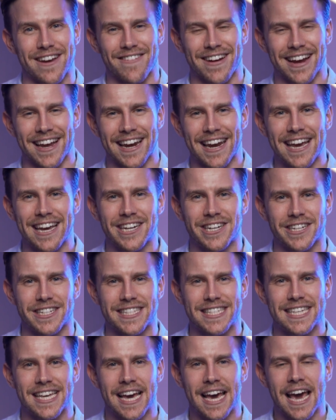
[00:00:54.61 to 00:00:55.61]

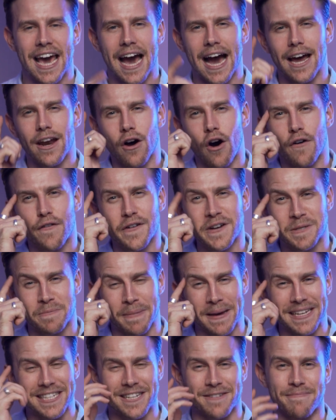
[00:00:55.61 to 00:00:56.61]
regulations, and offers
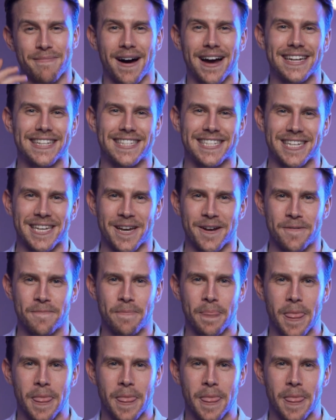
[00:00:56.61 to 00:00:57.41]
peace of mind to you.